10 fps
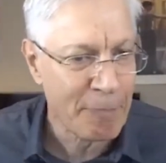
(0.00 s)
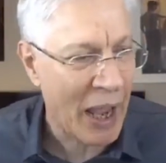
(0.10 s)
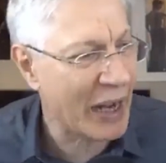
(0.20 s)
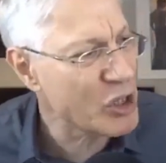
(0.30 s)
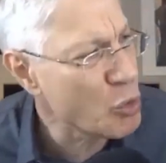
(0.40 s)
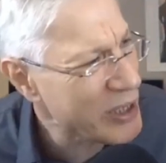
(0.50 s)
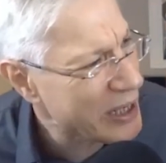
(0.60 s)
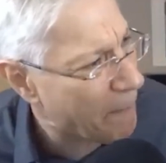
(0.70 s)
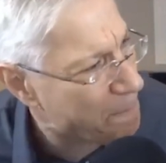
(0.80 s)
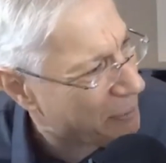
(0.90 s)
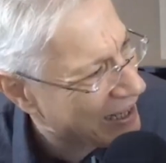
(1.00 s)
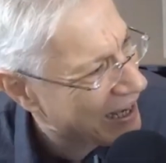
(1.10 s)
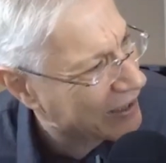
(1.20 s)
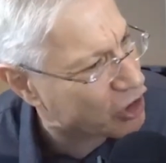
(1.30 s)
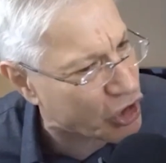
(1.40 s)
And you need a
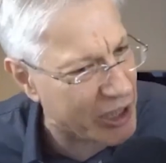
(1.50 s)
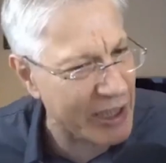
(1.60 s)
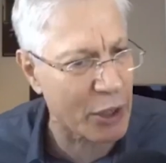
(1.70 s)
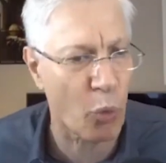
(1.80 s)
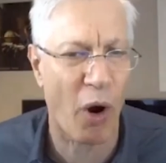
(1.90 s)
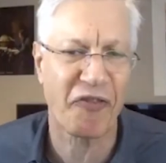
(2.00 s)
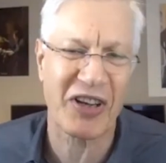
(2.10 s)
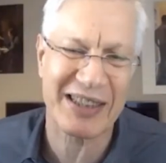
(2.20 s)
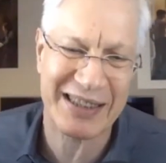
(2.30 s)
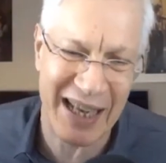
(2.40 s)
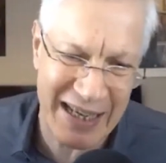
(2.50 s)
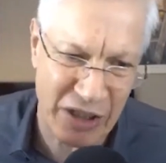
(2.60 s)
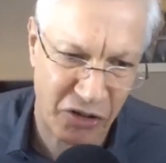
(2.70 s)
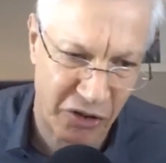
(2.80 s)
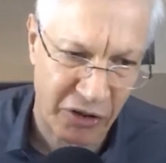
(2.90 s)
PhD in welfare
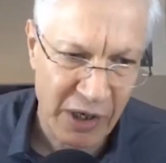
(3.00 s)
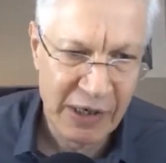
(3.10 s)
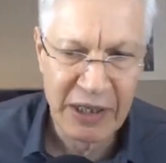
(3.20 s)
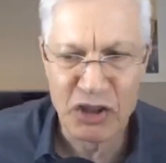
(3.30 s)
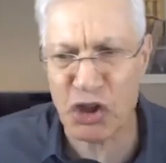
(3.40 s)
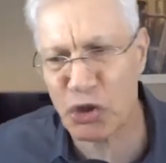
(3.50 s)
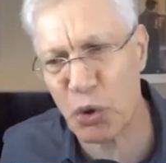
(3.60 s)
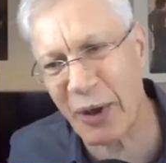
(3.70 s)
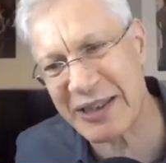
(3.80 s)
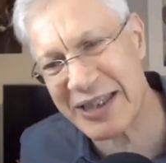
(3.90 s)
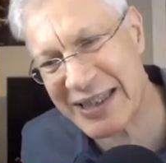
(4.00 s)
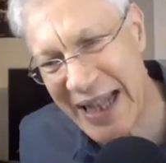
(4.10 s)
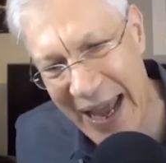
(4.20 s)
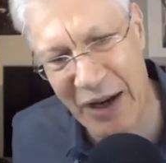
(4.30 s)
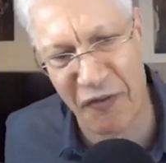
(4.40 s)
sciences just to
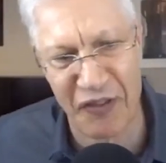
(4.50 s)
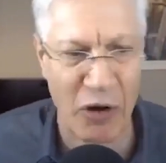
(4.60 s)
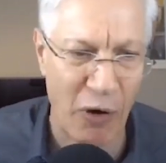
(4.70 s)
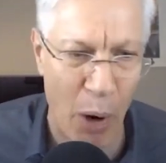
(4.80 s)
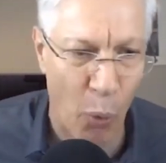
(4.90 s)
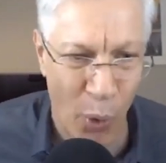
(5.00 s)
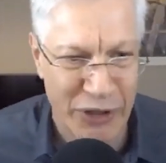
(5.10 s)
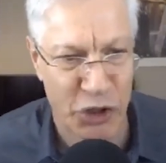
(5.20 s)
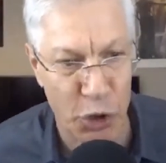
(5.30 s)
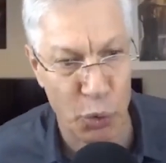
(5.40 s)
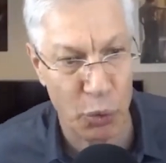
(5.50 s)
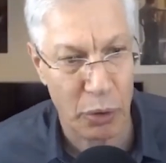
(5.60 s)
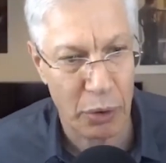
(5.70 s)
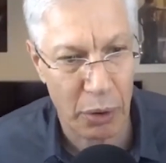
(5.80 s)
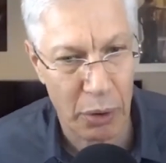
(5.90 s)
understand and figure out what you
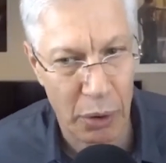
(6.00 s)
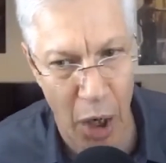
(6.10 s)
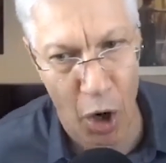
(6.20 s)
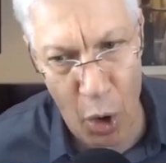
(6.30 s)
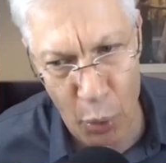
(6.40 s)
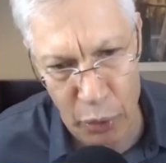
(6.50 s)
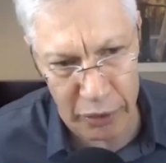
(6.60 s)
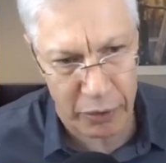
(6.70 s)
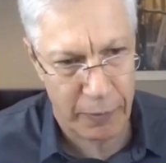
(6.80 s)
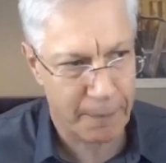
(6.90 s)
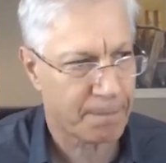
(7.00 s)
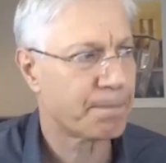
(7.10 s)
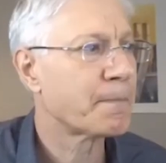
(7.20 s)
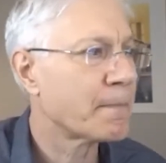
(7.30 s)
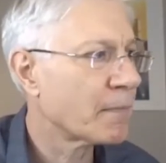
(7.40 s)
are owed.
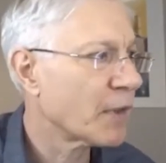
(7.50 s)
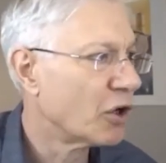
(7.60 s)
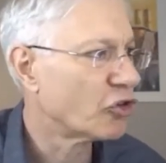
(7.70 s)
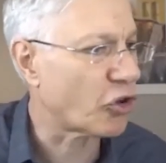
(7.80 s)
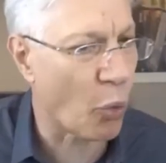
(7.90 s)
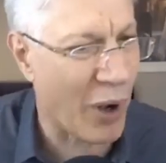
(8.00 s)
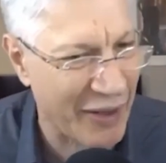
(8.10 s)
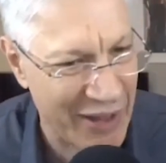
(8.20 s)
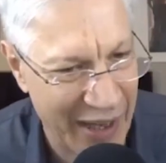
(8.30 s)
So, one of the